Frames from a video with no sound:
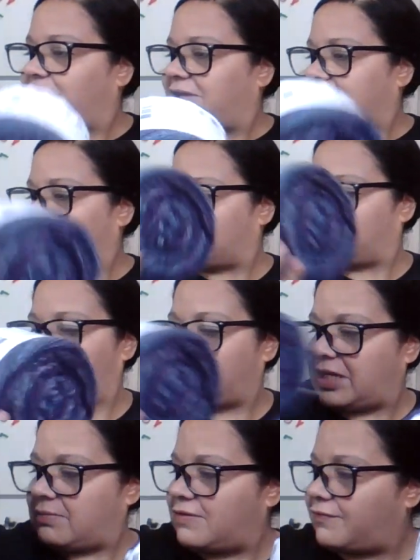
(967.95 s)
Okay, so she
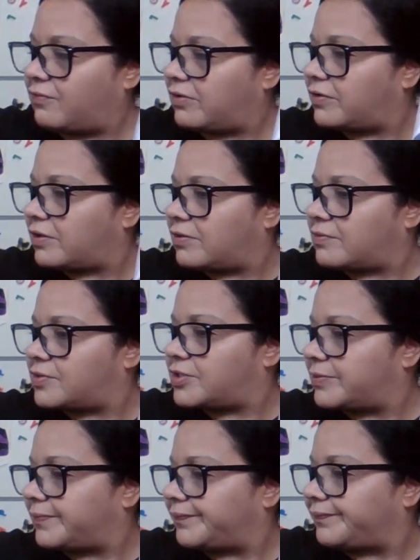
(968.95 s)
gave me four of those.